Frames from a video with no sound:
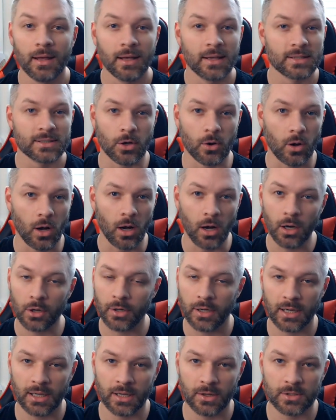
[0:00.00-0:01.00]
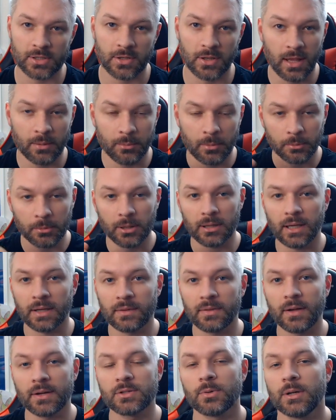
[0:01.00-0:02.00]
So all credit goes to them. I'm going to link
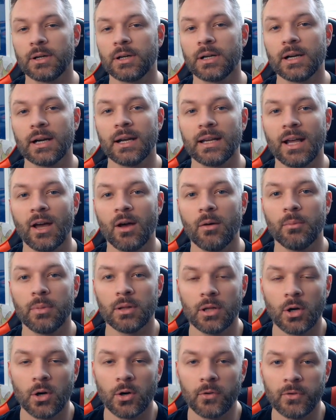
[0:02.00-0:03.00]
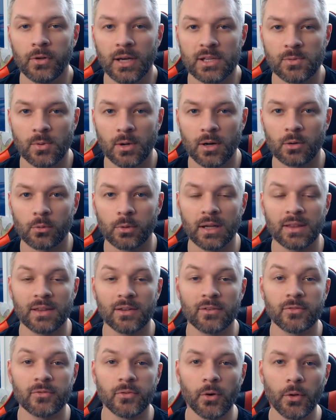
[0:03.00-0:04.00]
their Twitter down below if you guys want to read the
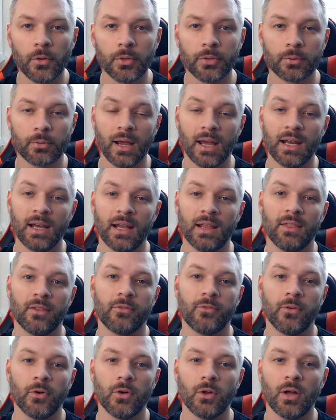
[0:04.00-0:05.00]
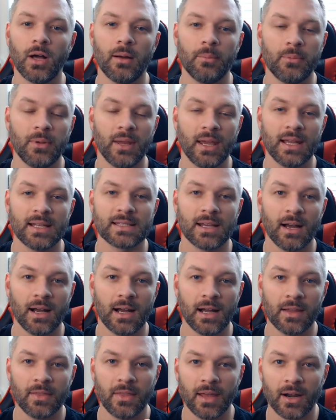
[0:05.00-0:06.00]
full thread and the full updates
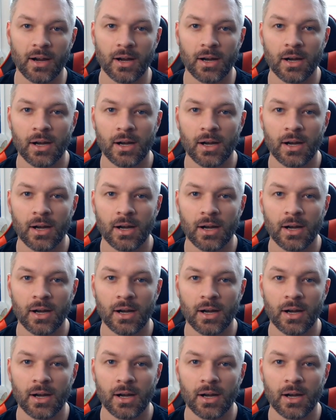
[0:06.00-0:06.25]
on their